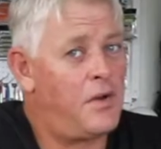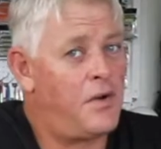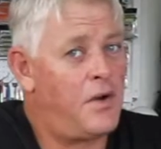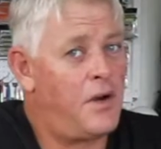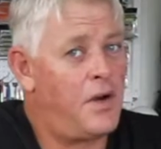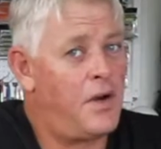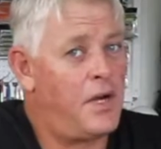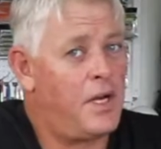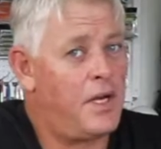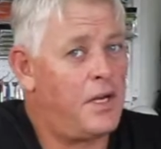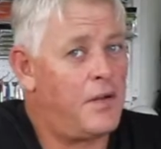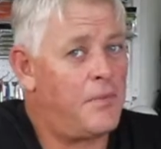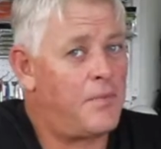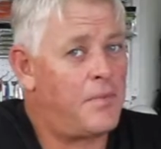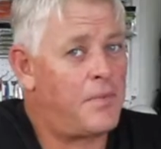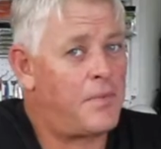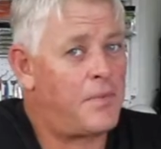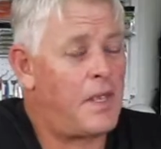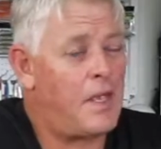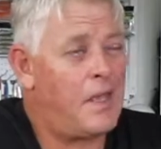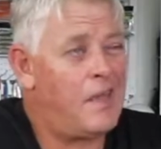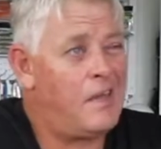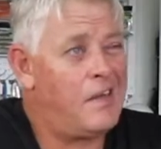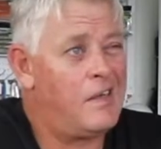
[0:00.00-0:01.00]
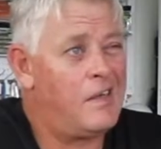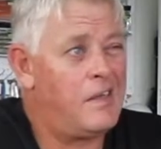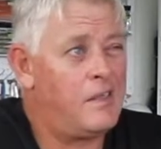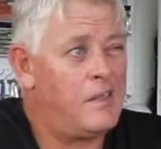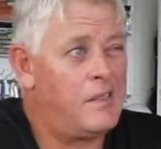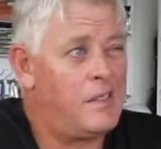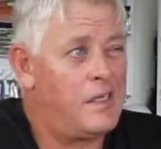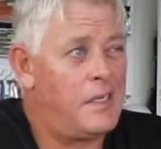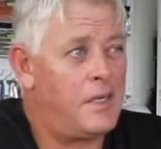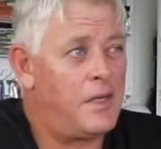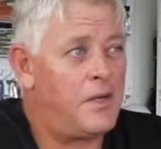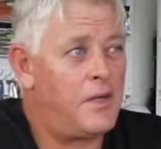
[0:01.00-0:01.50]
growing.
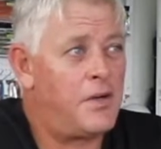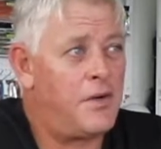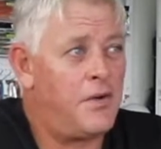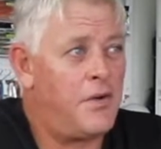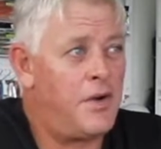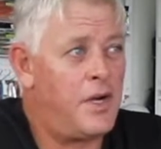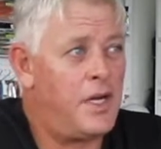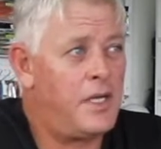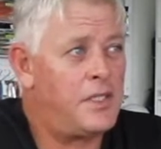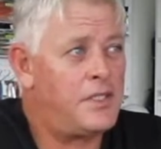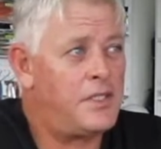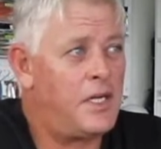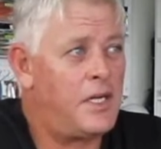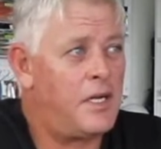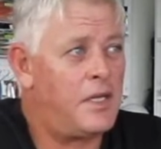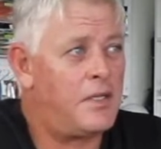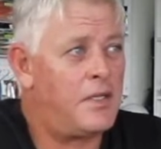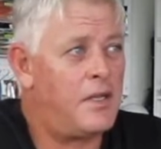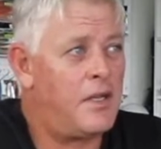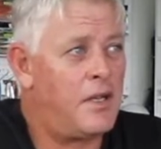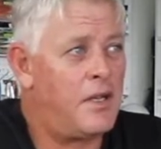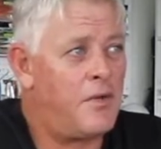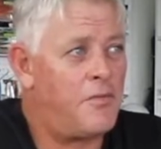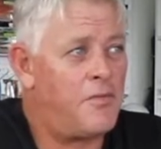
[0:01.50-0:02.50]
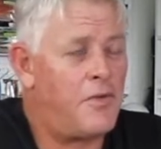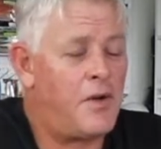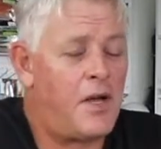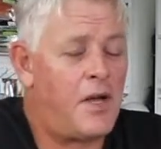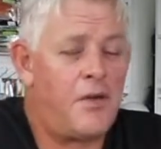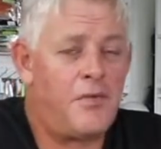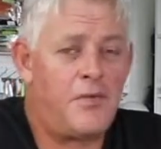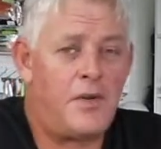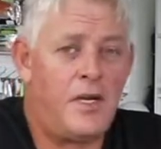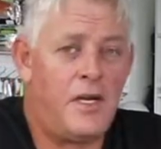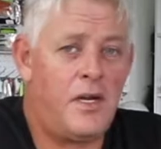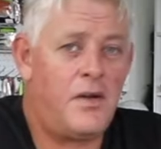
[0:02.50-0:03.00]
Under correction, I think a
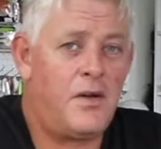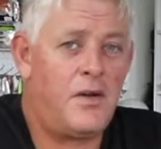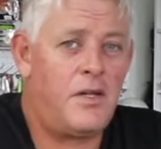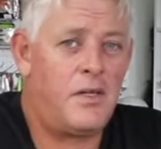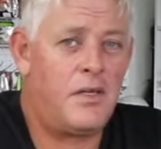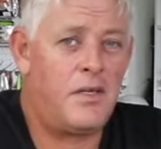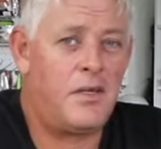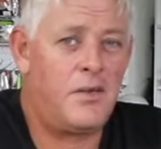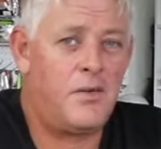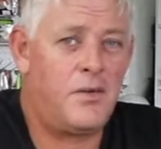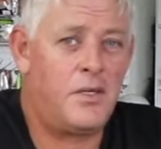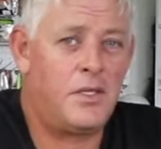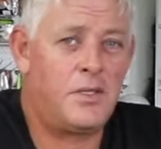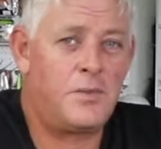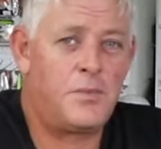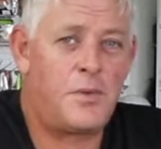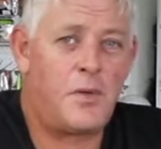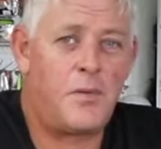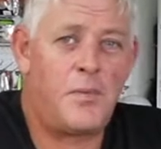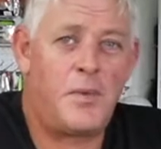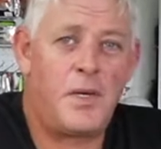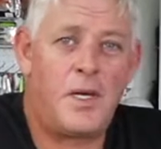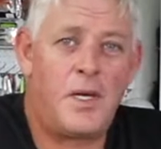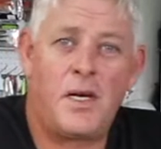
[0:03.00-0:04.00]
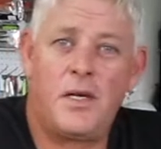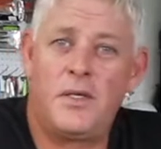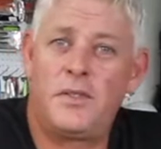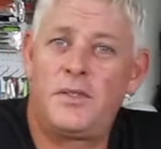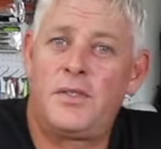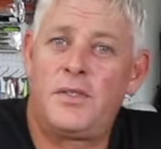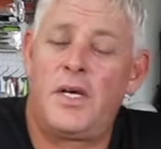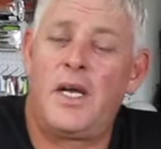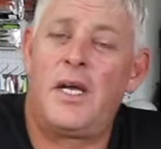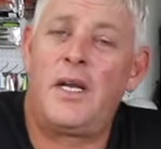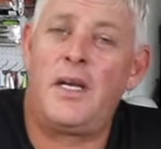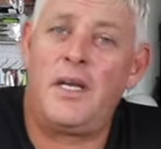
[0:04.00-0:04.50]
5 kilo Galjoen is probably
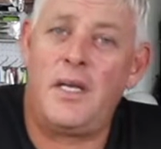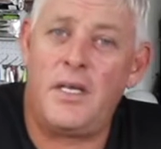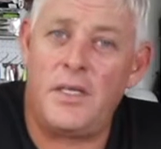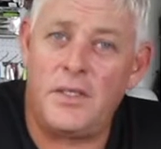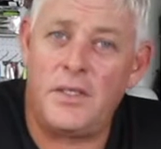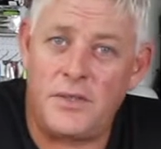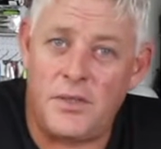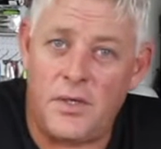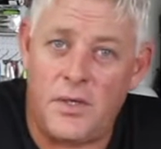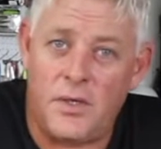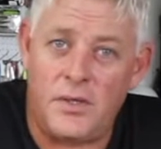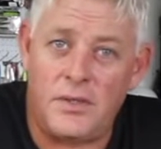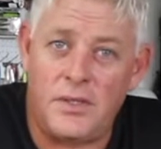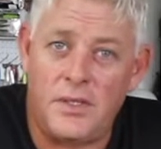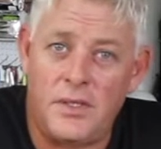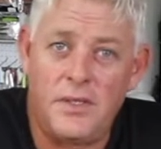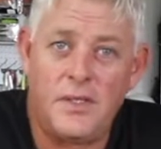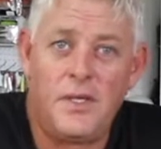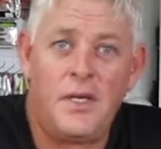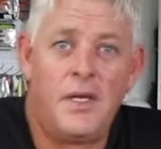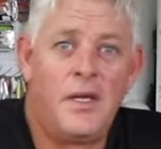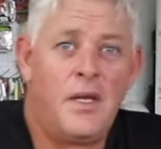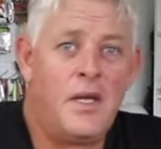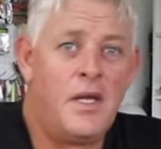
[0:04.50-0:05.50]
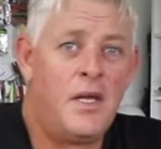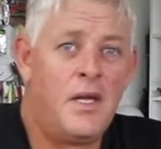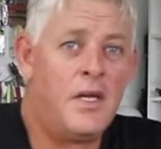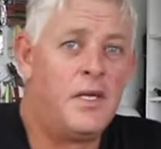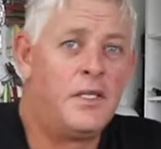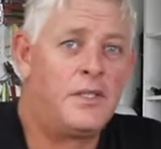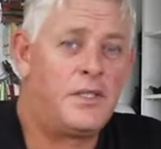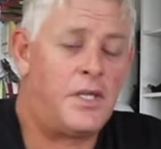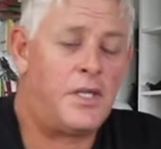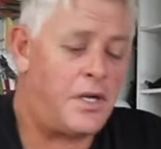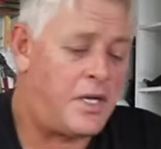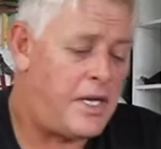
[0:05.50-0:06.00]
close to 80 years old.
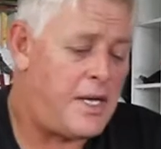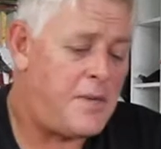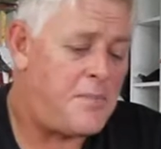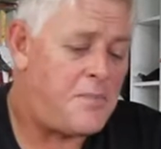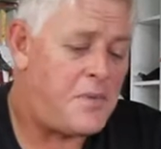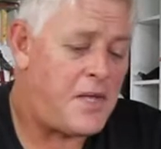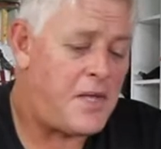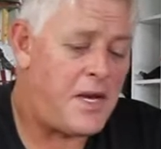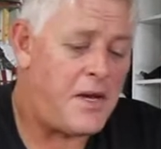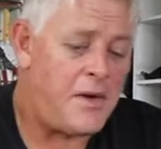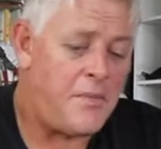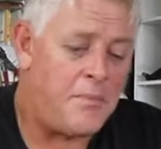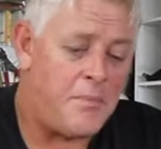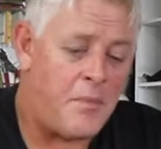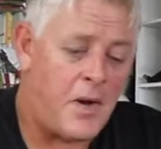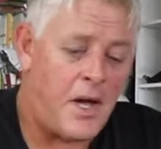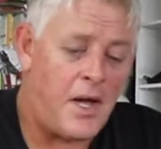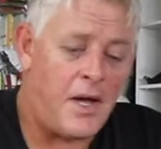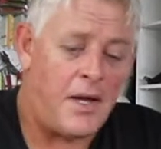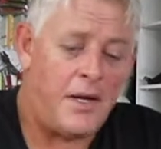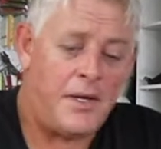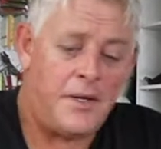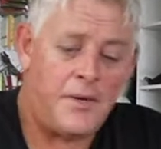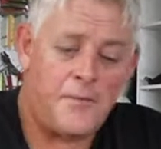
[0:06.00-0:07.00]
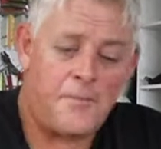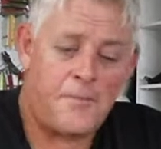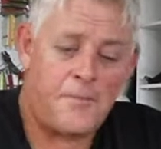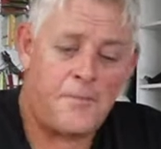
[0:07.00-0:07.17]
So keep that in mind